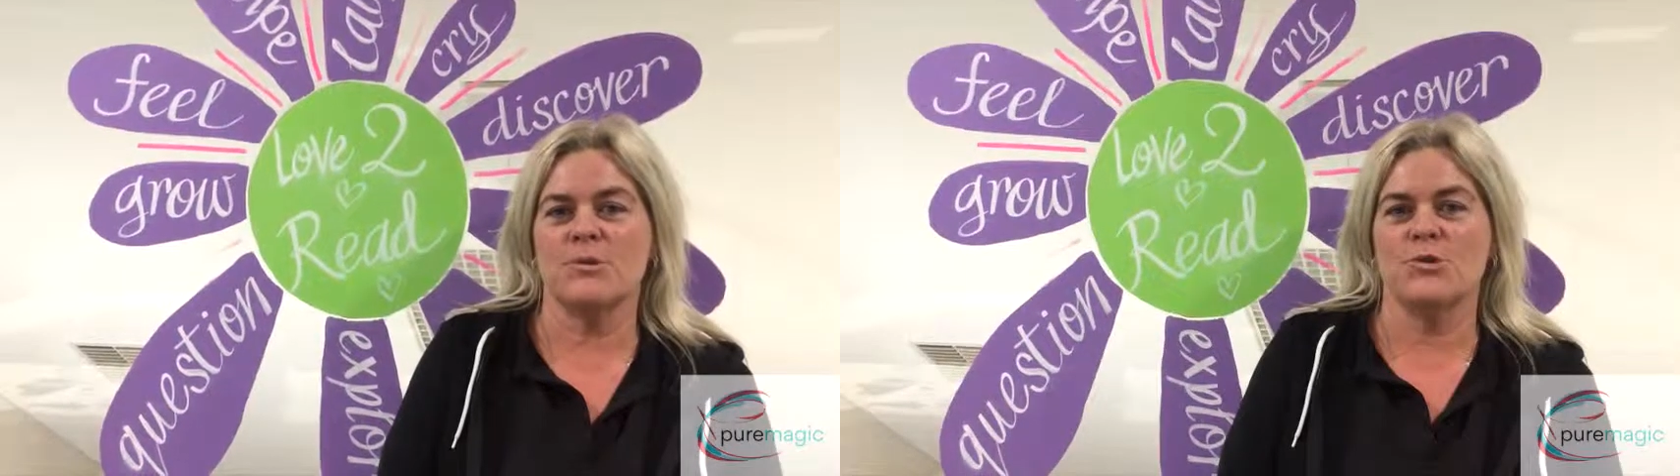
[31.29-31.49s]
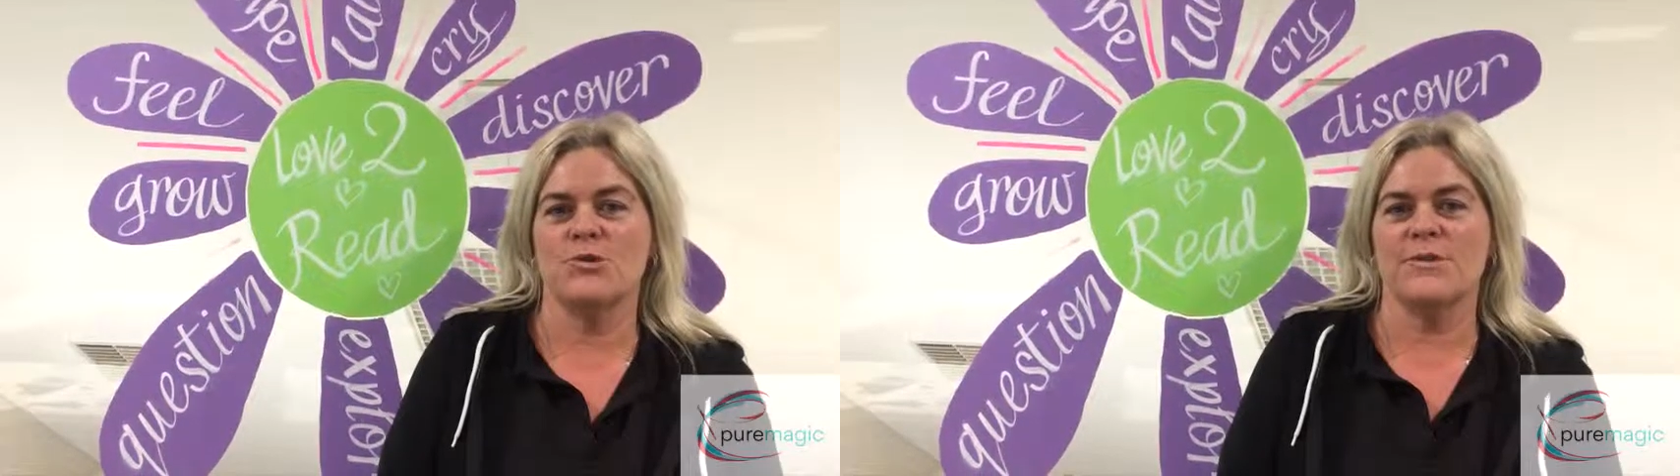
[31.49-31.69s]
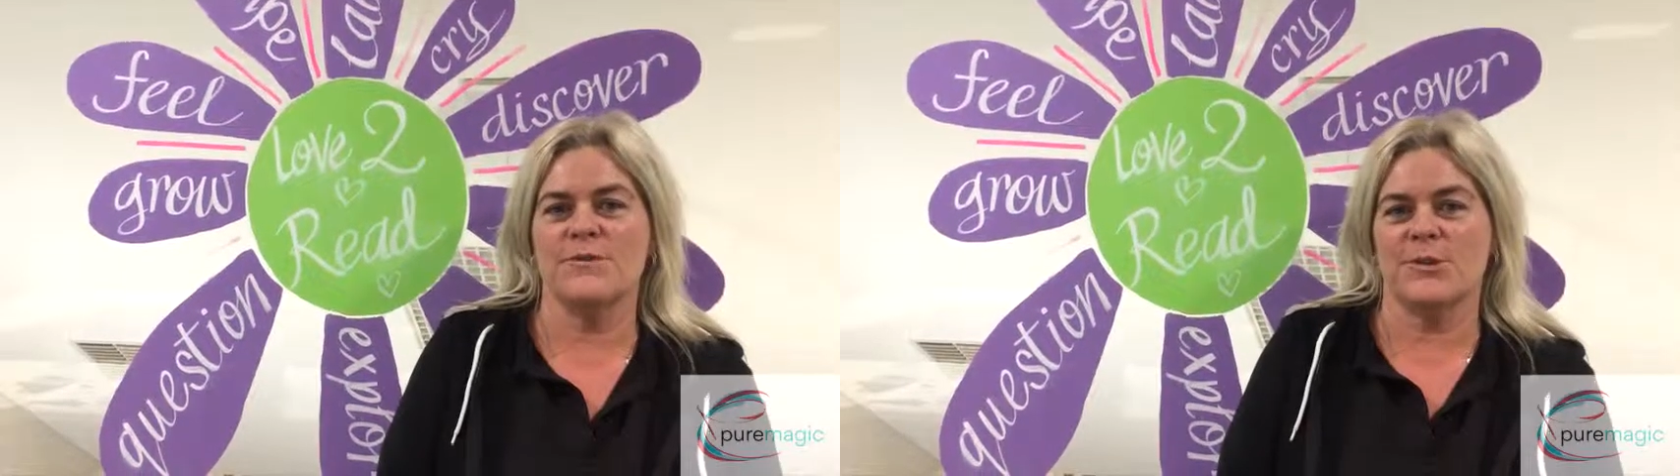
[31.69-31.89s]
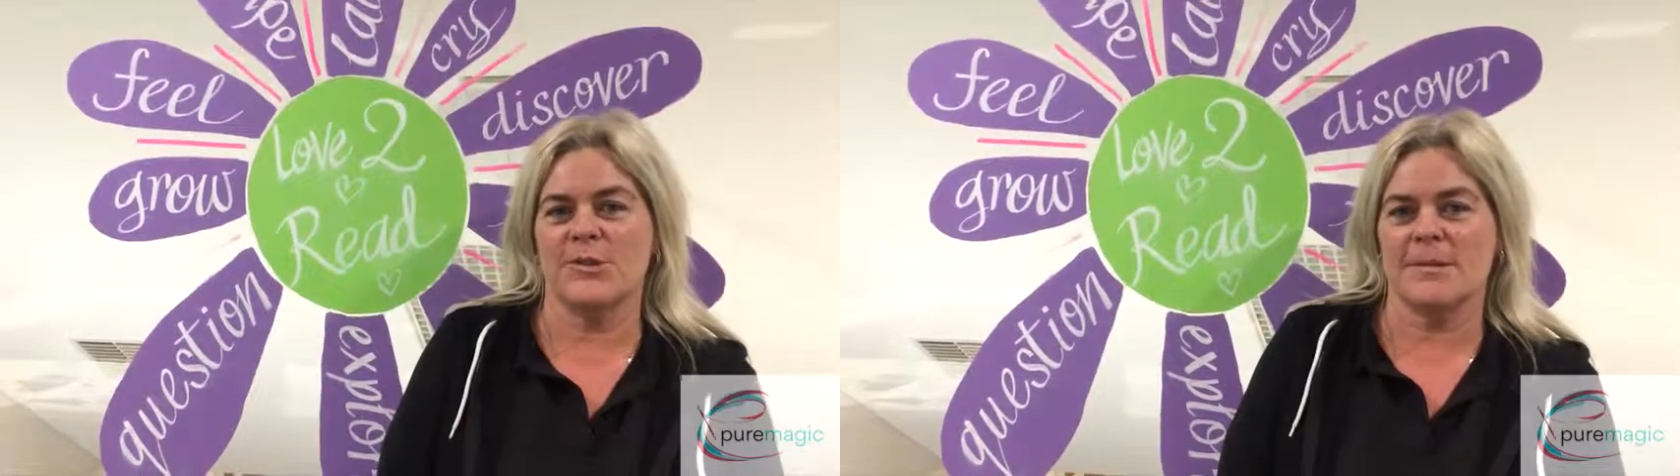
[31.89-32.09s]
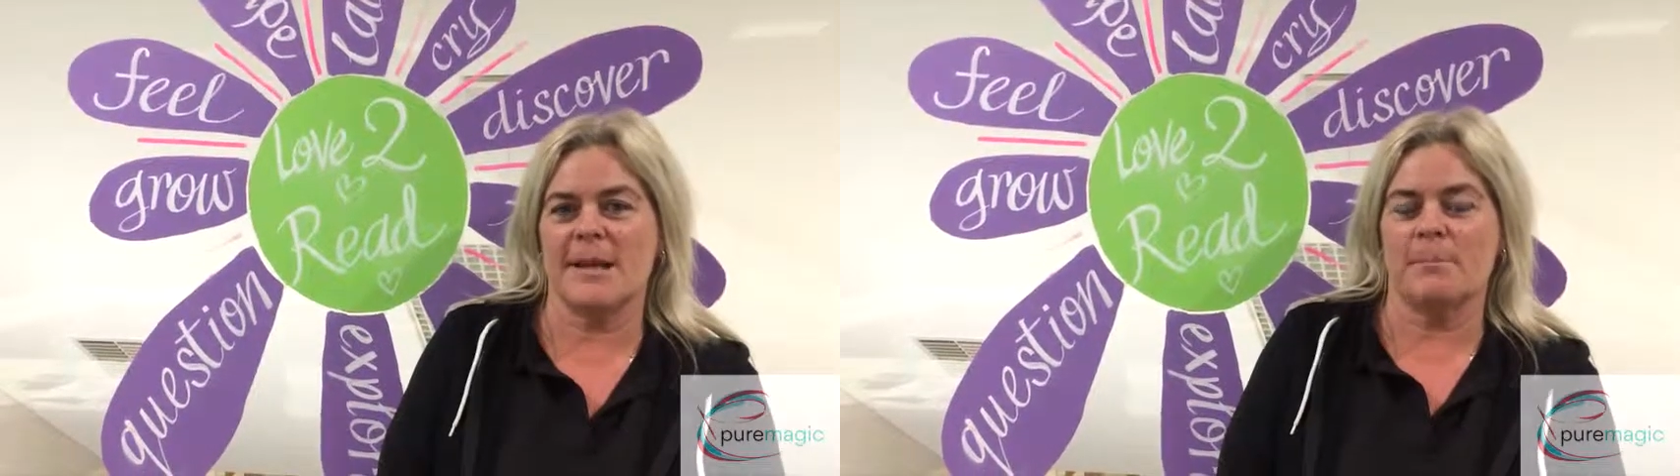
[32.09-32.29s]
Children's
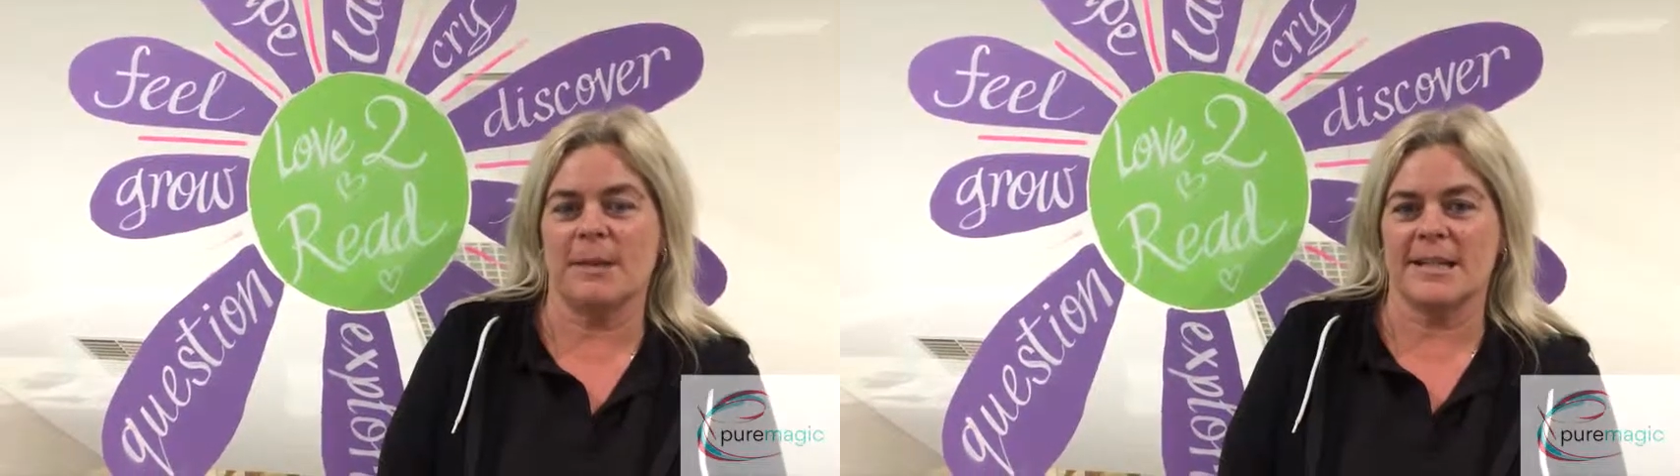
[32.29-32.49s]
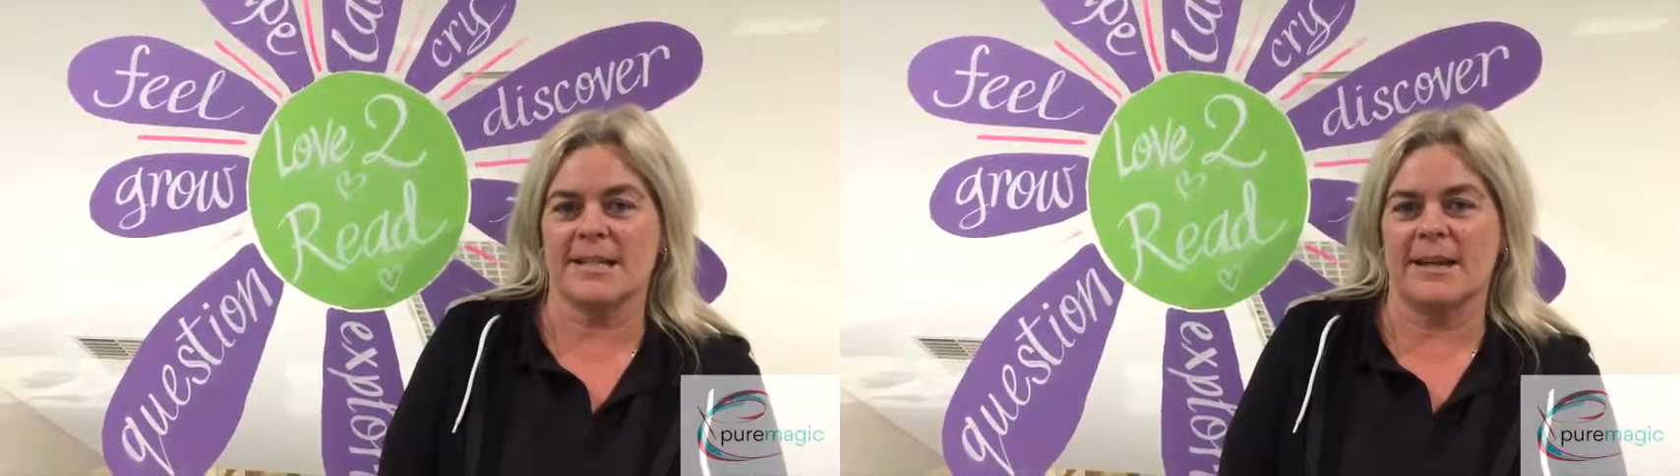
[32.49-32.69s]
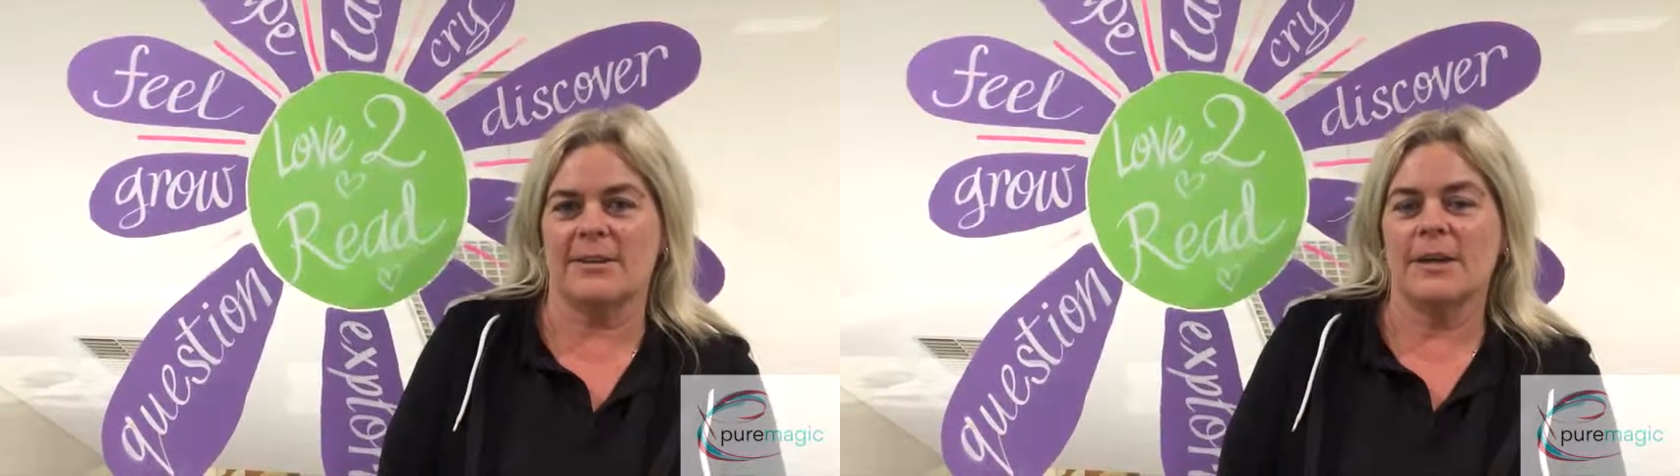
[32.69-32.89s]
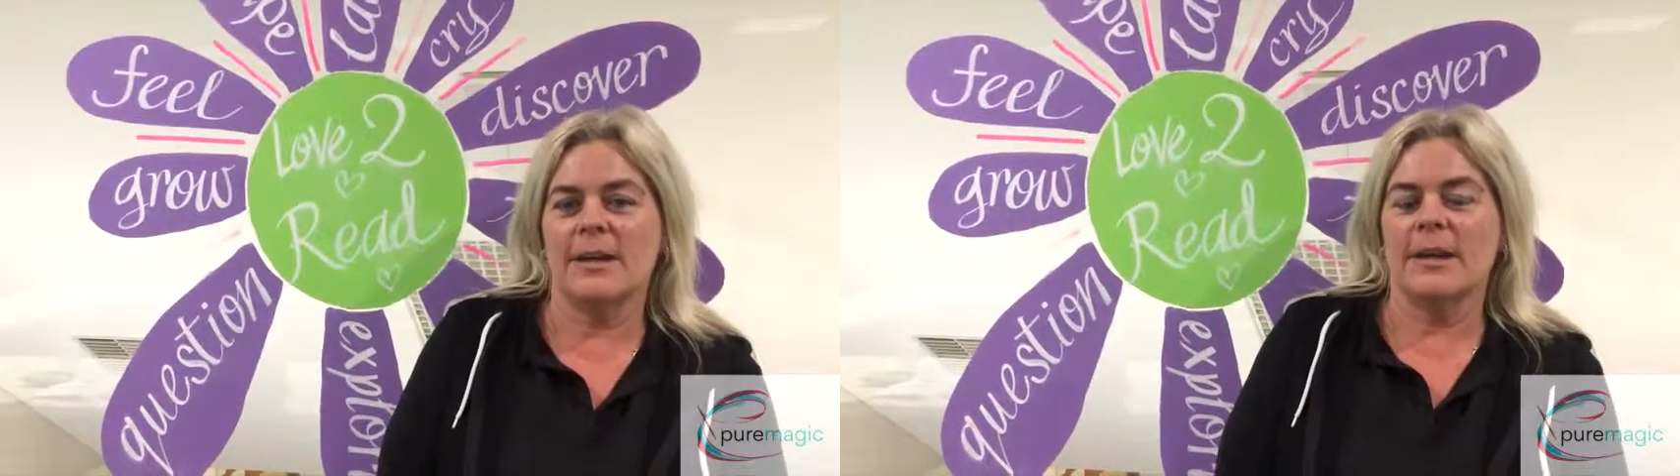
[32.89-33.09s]
First at Blacktown,